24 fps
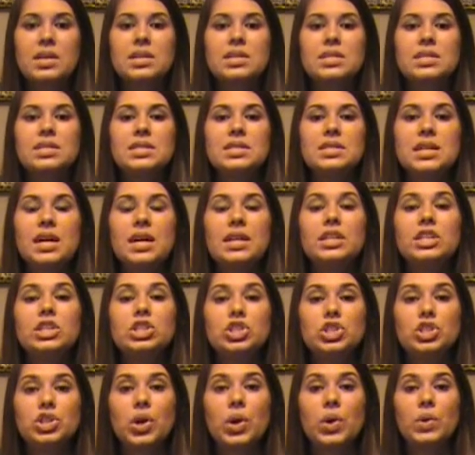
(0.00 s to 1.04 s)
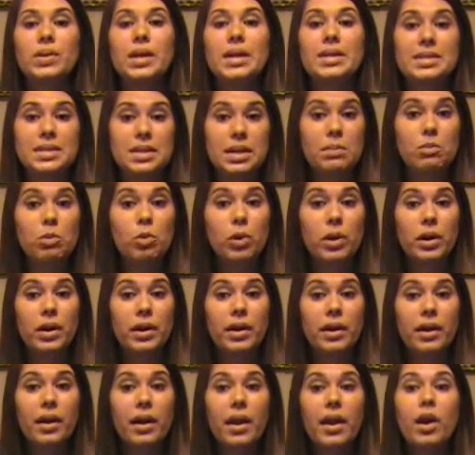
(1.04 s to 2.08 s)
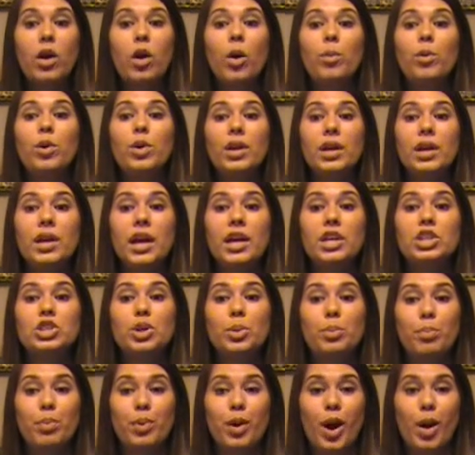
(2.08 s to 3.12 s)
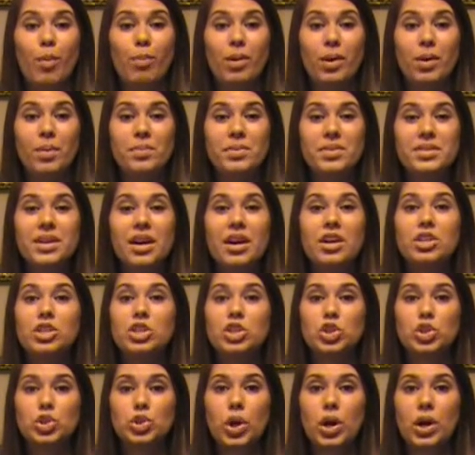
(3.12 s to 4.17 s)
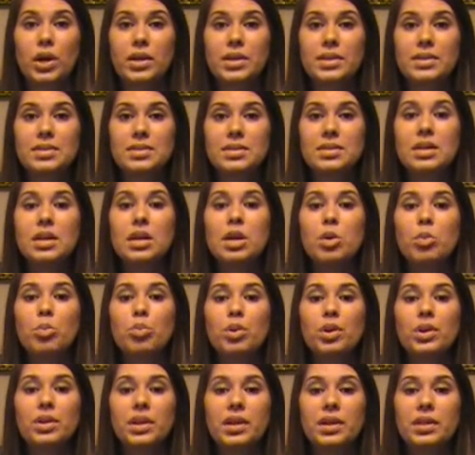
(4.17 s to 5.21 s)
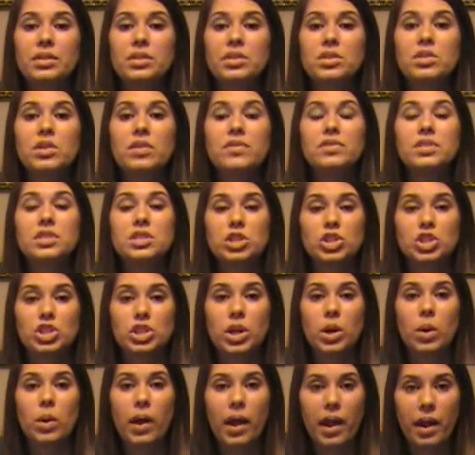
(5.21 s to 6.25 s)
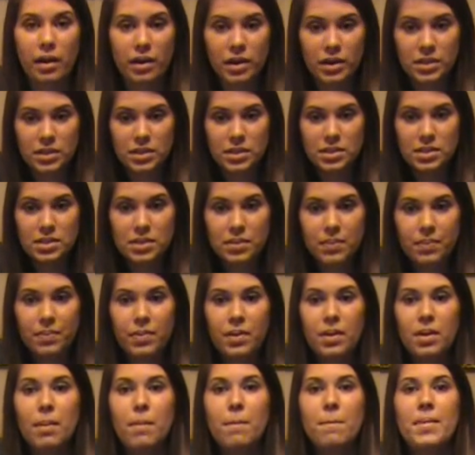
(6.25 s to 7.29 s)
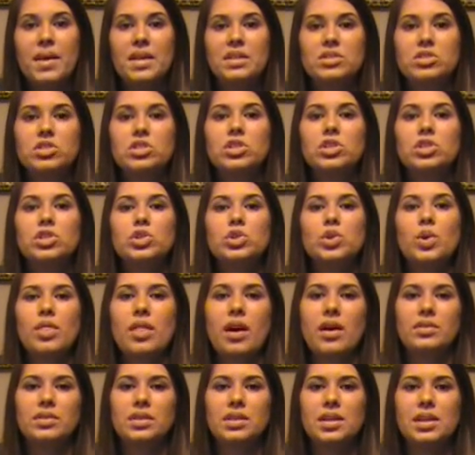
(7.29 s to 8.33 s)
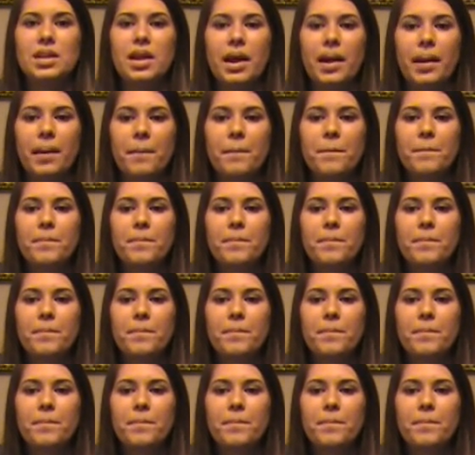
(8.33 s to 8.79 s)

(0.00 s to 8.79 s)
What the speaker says: Studies show that teamwork and communication problems are the strongest predictors of surgical errors. Manser, 2009.